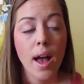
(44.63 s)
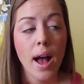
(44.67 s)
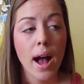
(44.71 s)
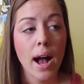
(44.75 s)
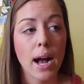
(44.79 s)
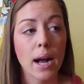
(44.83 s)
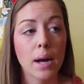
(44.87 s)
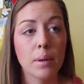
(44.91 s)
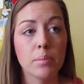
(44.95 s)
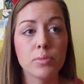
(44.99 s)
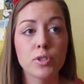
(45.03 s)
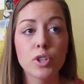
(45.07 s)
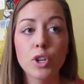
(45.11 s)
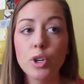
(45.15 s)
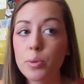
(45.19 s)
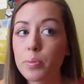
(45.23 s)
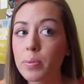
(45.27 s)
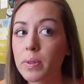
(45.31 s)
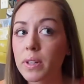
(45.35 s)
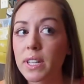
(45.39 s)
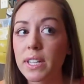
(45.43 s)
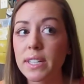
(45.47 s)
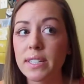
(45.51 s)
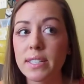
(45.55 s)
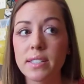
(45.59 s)

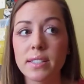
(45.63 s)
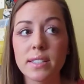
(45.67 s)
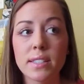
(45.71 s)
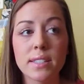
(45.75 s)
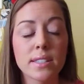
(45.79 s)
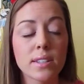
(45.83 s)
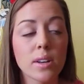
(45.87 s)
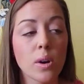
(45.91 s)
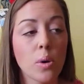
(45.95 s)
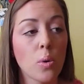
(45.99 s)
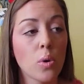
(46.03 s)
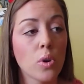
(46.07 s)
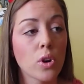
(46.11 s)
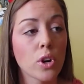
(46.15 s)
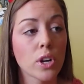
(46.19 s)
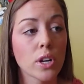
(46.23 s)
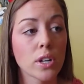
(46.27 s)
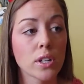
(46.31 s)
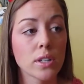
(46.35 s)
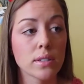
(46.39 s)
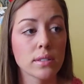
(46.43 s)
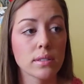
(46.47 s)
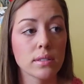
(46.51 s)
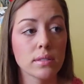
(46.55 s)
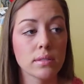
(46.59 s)
tubeless
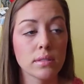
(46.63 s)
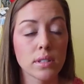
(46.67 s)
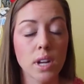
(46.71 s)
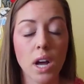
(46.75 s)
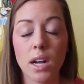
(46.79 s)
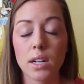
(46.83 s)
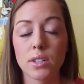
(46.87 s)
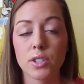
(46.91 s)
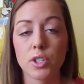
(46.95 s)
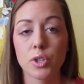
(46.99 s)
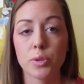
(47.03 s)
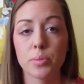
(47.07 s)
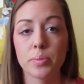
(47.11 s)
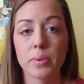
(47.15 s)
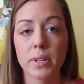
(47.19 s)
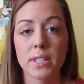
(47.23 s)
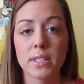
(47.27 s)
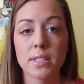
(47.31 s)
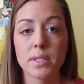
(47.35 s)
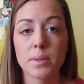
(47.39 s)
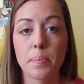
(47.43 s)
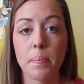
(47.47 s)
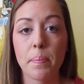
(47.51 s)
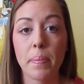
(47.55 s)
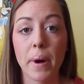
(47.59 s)
or not
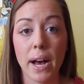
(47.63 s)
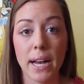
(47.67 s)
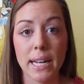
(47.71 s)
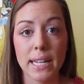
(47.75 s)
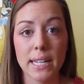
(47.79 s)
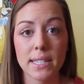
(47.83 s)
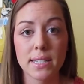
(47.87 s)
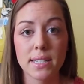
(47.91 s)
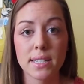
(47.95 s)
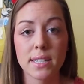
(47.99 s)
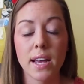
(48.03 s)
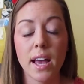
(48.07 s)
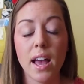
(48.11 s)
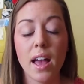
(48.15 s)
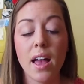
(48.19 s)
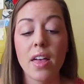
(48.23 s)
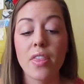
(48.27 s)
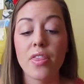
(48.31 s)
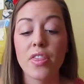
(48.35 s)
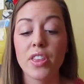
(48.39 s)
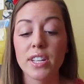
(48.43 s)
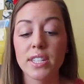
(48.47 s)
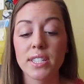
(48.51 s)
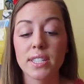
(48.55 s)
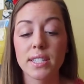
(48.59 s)
tubeless, but
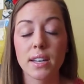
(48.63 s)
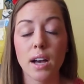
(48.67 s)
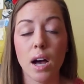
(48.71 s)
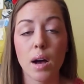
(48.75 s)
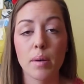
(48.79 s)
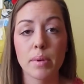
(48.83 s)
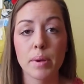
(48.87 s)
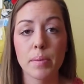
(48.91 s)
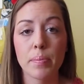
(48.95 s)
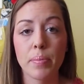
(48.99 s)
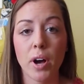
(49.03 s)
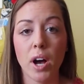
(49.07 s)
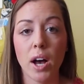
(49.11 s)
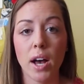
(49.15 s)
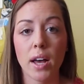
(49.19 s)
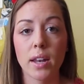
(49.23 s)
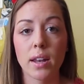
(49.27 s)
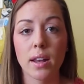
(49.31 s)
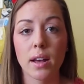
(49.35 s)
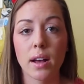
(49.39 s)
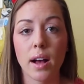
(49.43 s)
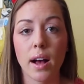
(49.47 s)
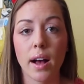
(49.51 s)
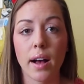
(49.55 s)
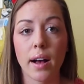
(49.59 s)
this
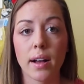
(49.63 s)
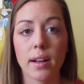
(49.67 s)
OmniPod